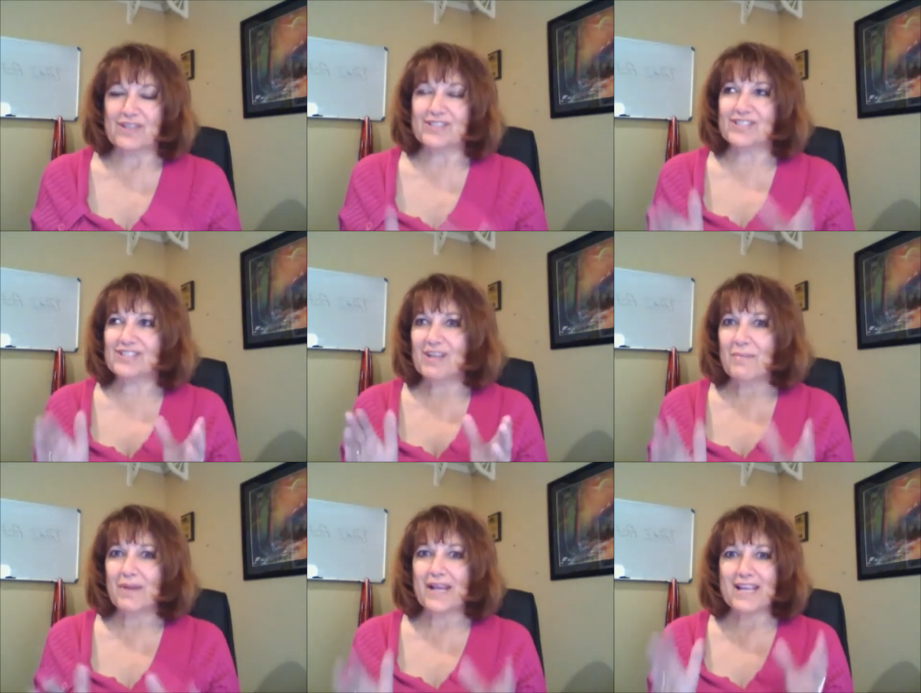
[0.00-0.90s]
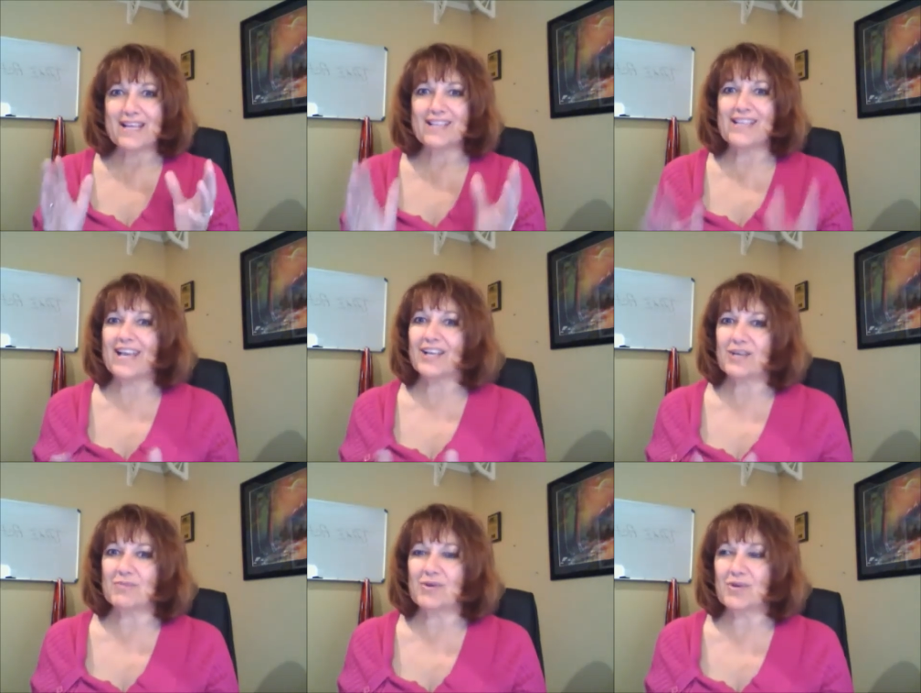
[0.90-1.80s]
There's somebody in that
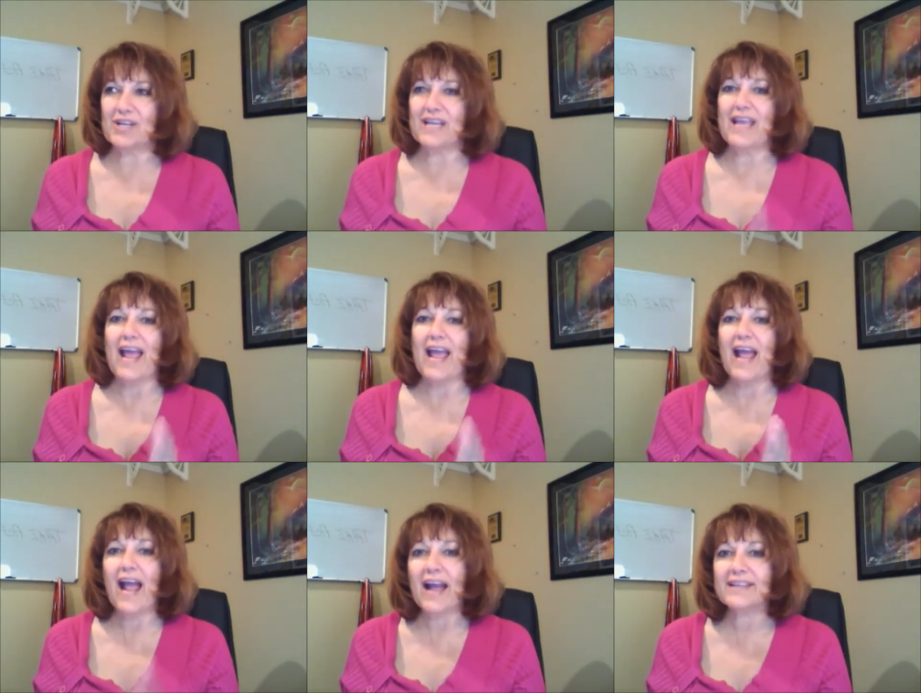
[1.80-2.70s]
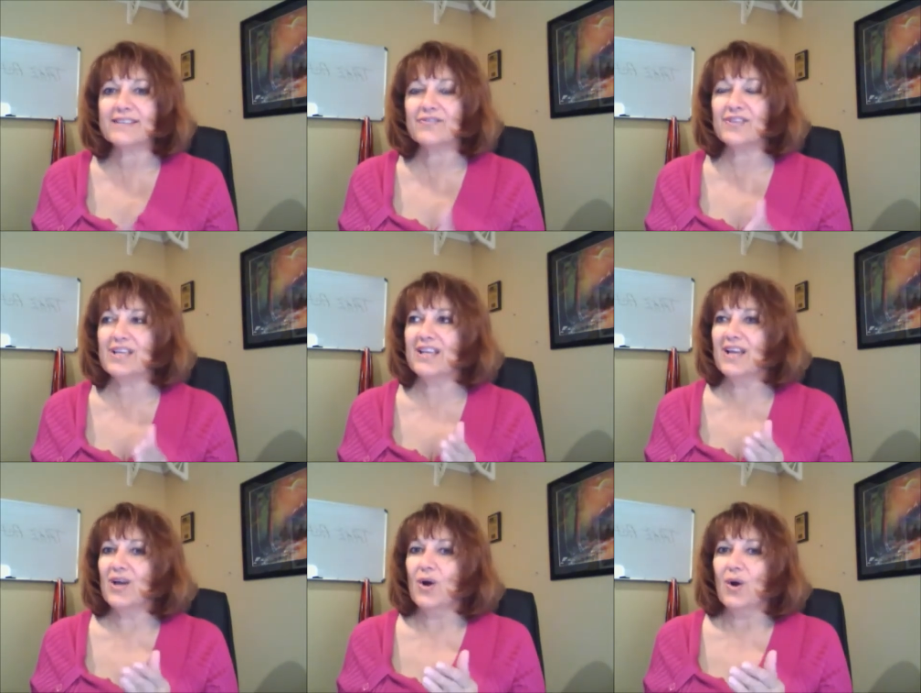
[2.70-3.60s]
community actively
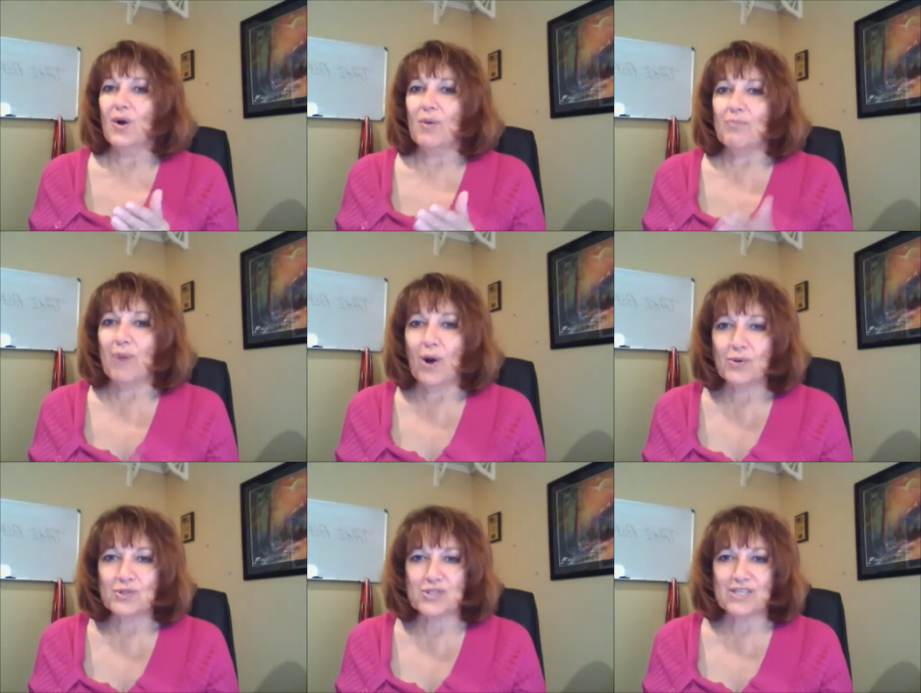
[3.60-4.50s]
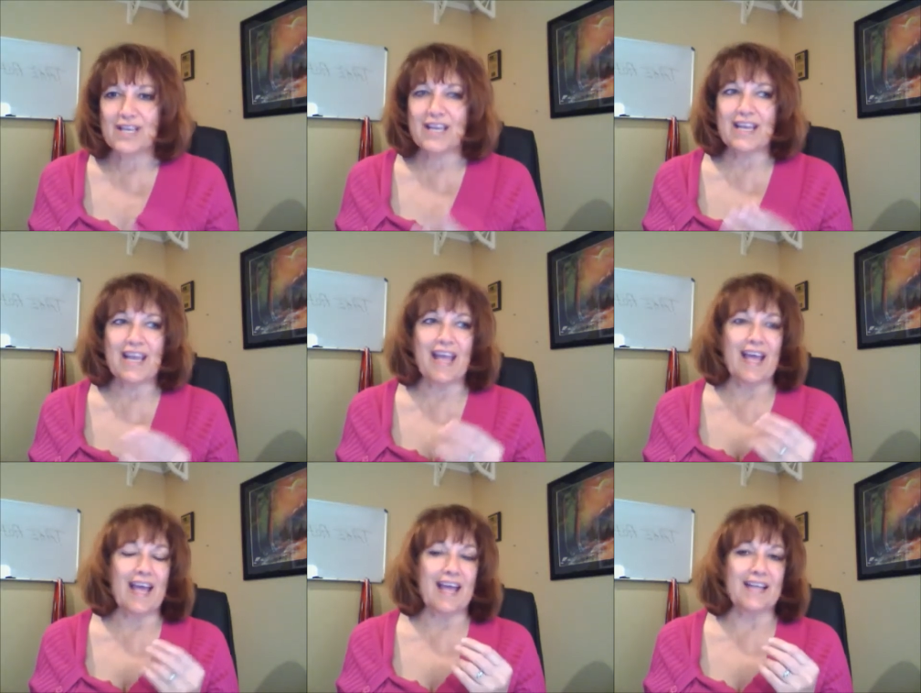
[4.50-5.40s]
posting
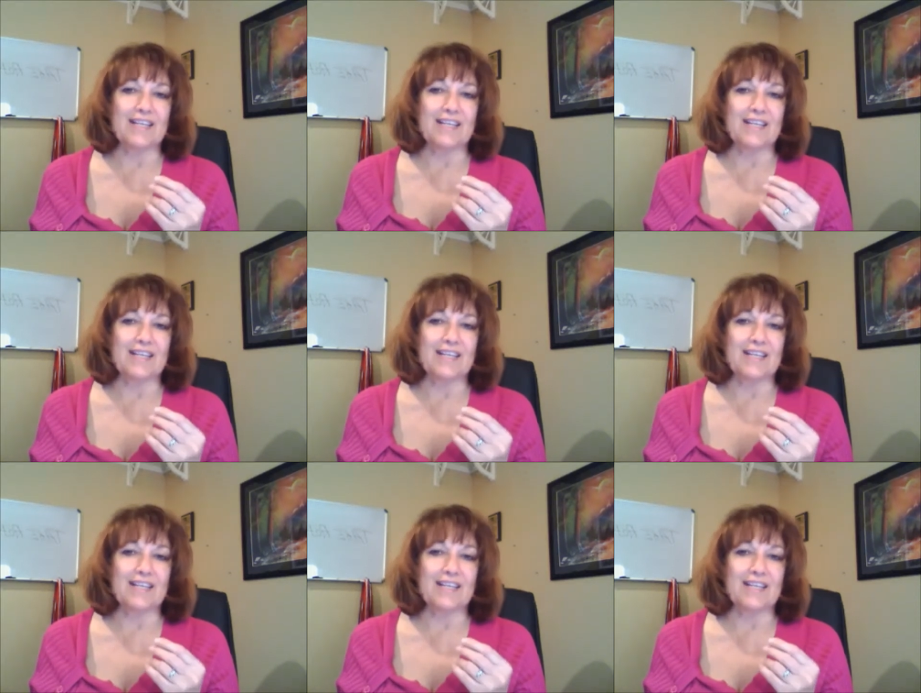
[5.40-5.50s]
and